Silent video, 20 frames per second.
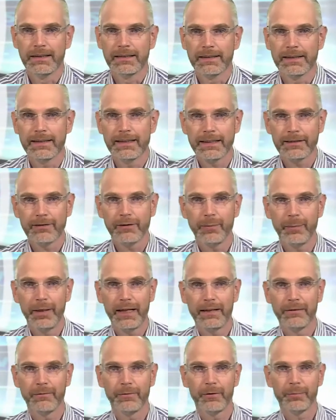The next
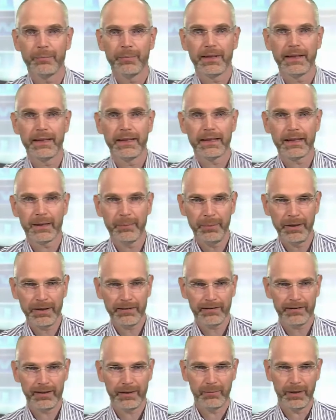domain would be
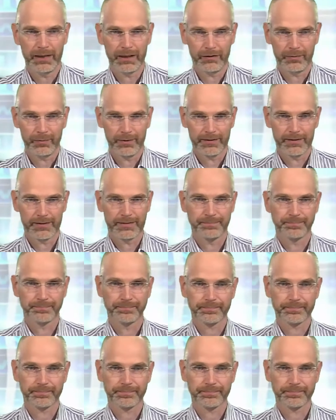capacity management.